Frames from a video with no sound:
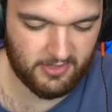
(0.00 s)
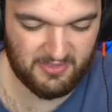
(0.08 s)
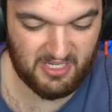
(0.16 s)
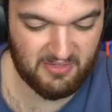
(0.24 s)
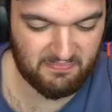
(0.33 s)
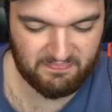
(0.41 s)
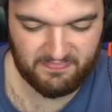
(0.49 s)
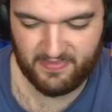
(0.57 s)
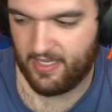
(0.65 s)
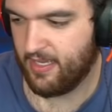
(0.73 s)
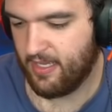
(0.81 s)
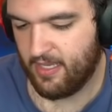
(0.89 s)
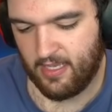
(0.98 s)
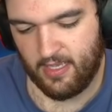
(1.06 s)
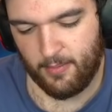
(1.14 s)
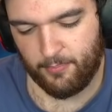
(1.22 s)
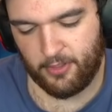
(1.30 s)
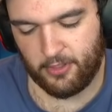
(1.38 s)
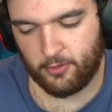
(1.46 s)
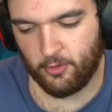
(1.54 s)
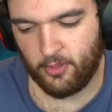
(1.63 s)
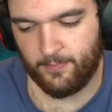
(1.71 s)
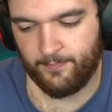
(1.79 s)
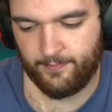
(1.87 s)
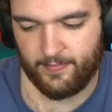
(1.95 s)
So pretty
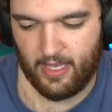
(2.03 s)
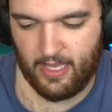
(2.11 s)
cool.